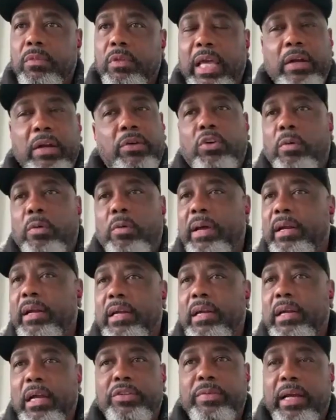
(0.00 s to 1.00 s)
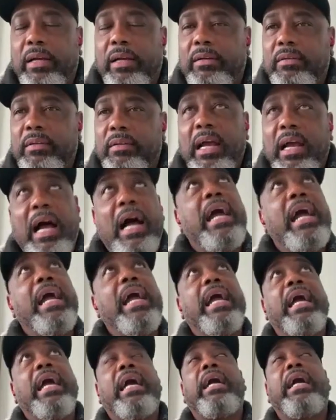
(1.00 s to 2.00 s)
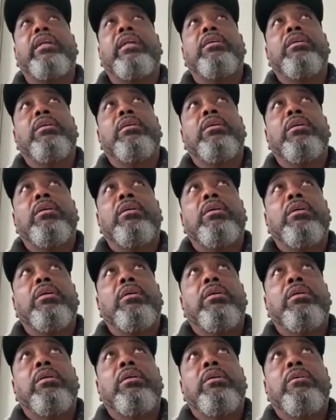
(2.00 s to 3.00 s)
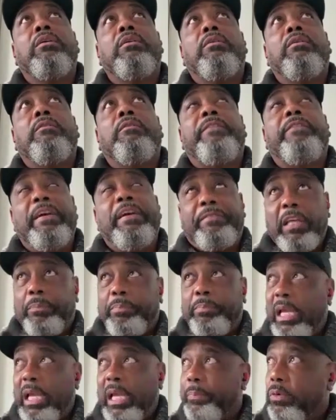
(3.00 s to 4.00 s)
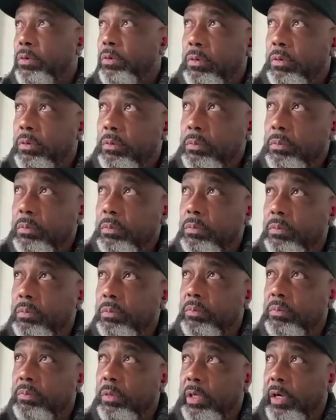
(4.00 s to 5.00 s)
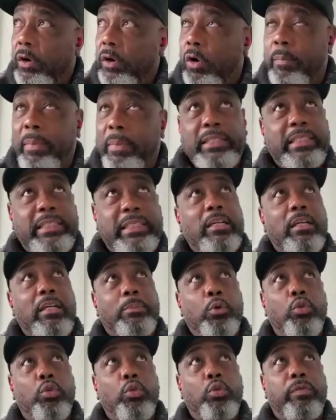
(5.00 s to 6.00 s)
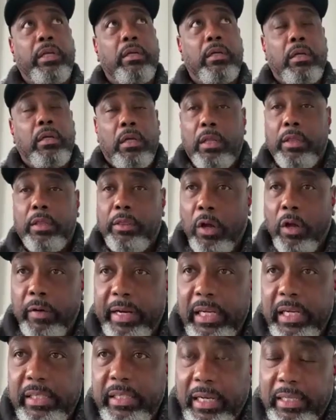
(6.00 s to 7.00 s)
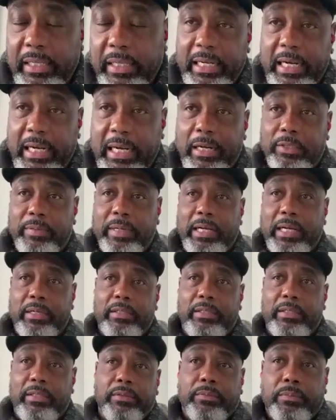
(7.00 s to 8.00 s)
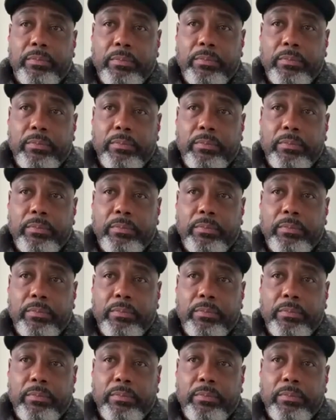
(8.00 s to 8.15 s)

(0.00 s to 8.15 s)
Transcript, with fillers: They don't know about a contract. I had fifty people on my set in the movie, thirty signed their contracts.